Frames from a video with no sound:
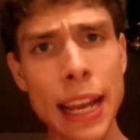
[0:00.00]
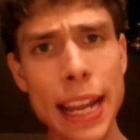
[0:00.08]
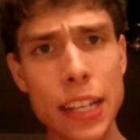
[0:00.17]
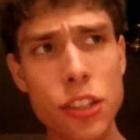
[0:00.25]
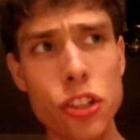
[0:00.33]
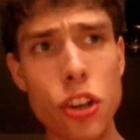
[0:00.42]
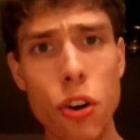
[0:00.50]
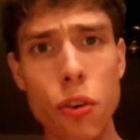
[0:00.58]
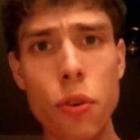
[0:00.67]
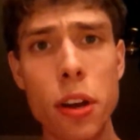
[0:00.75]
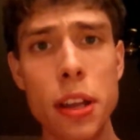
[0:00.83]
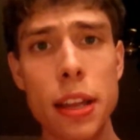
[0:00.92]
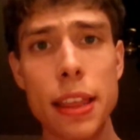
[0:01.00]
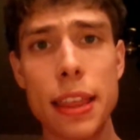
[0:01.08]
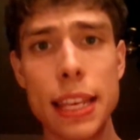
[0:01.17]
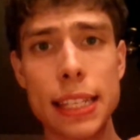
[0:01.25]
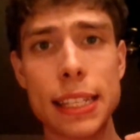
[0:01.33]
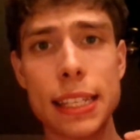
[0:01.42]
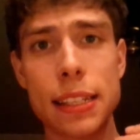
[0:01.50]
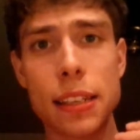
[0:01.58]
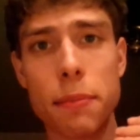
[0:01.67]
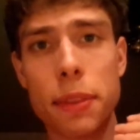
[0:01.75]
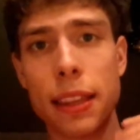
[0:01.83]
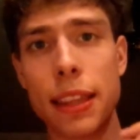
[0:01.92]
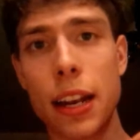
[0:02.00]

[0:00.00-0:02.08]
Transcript: And so this is something